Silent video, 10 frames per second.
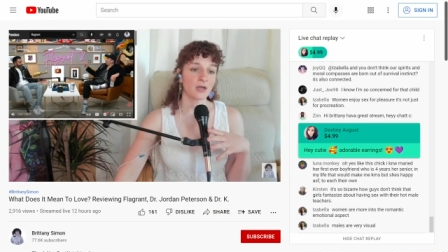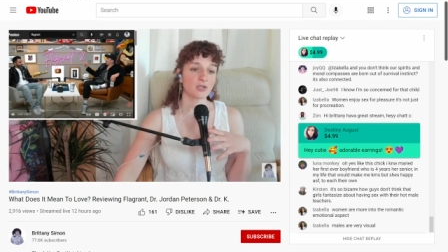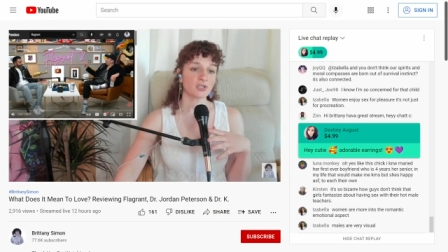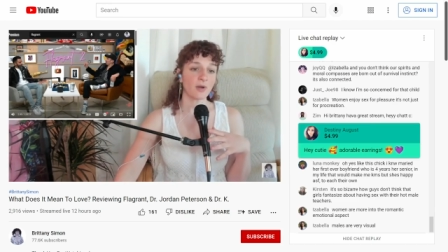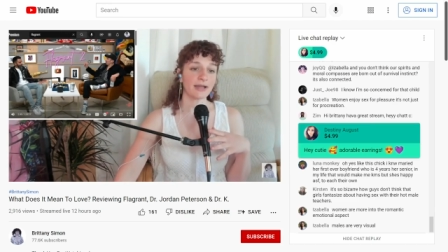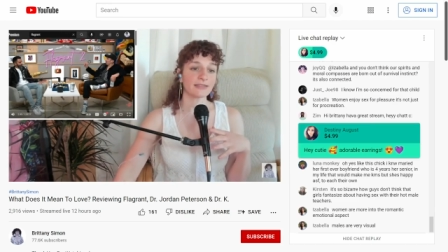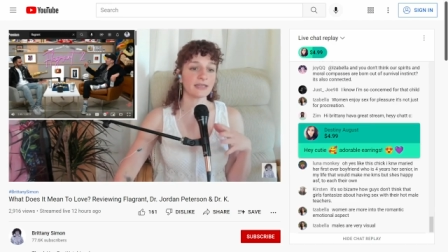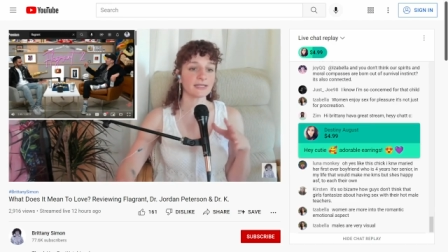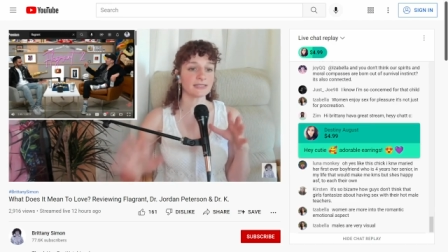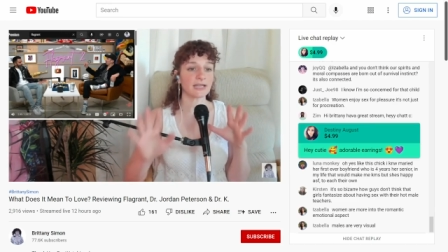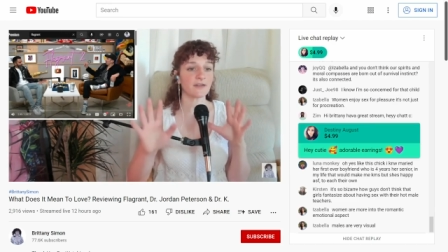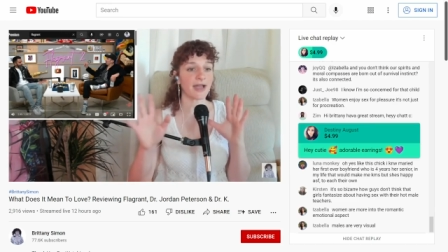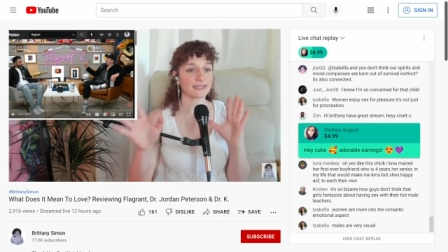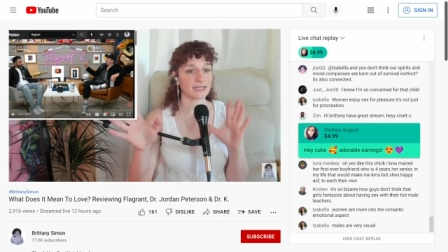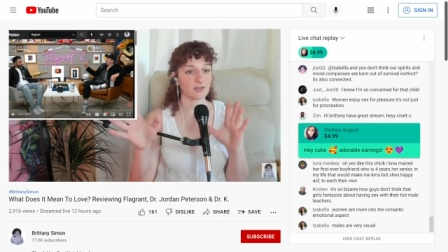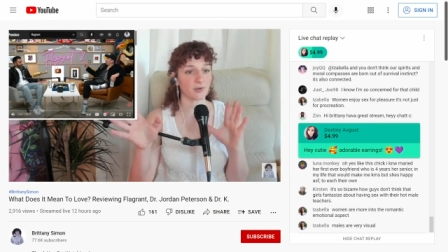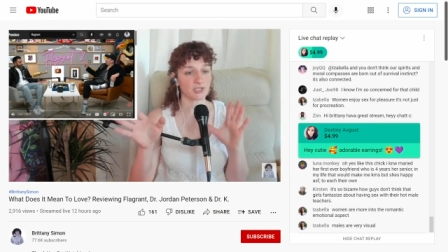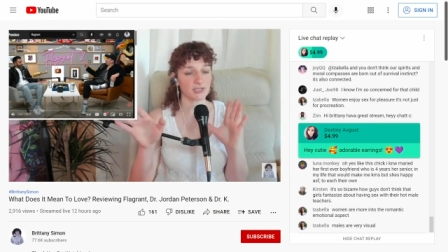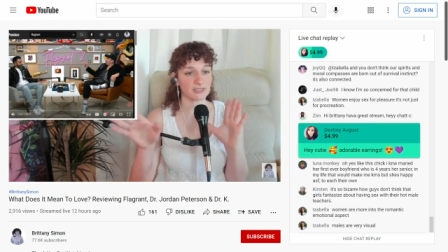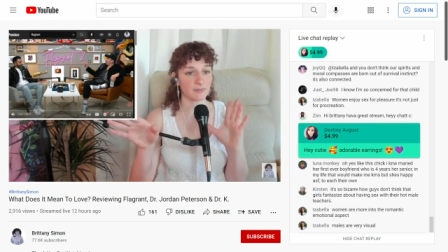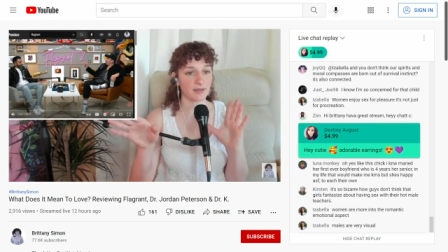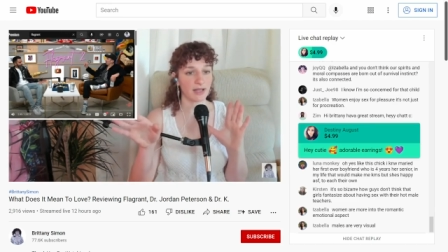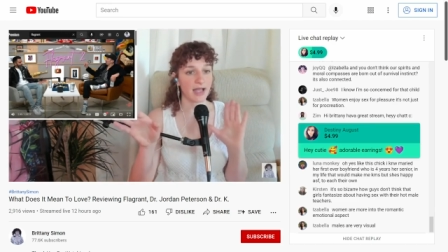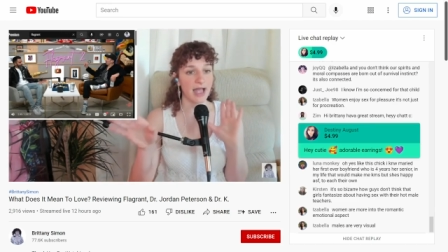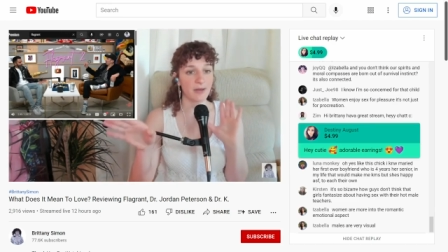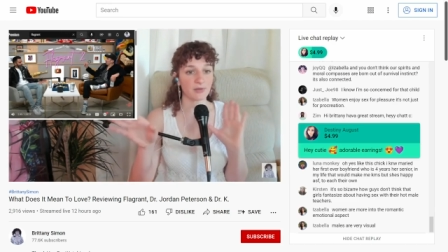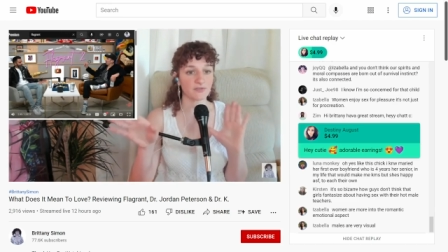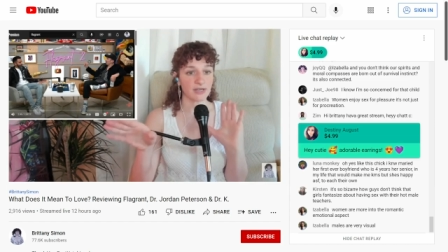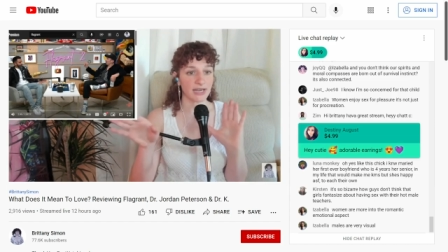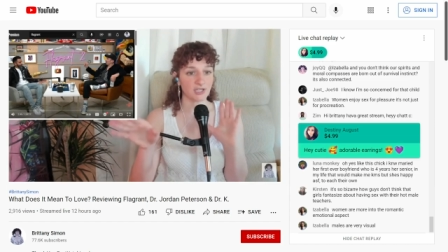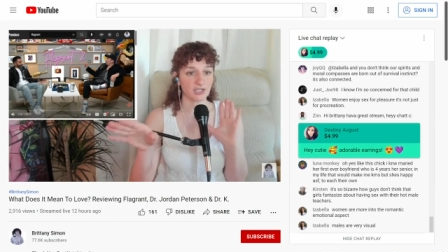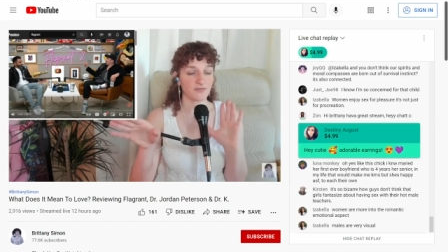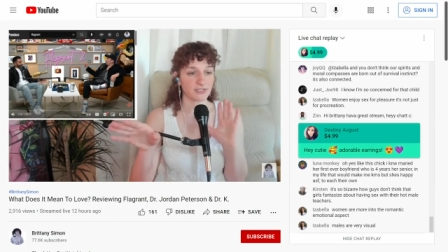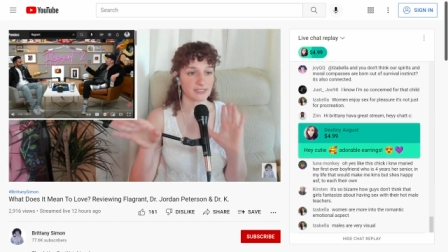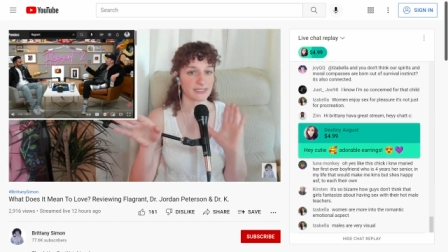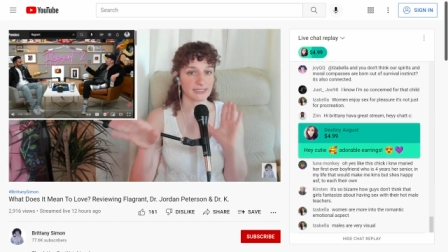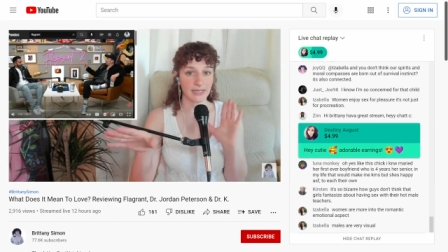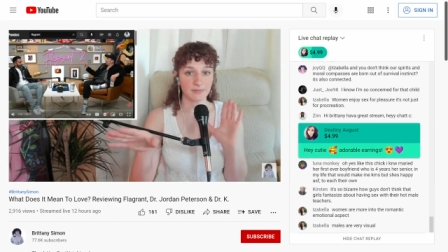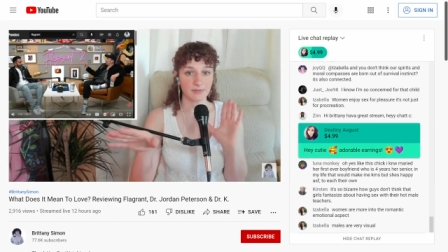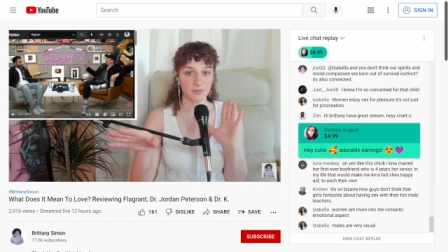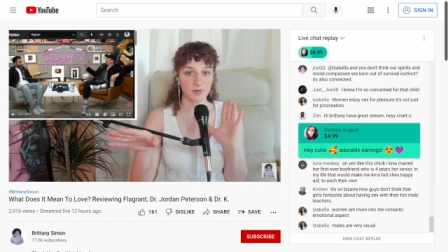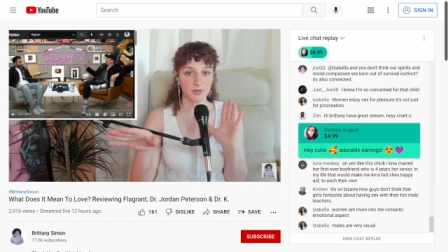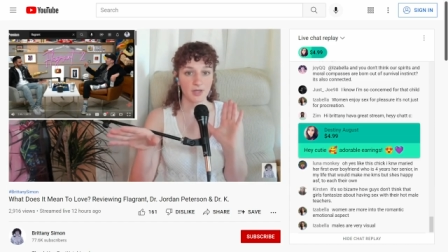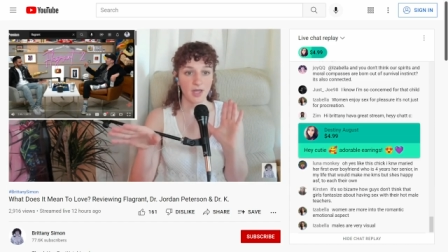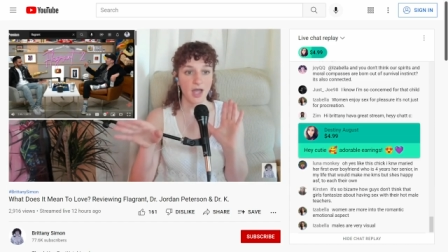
So I think instead of asking the question, Isabella, how much of an age difference is acceptable?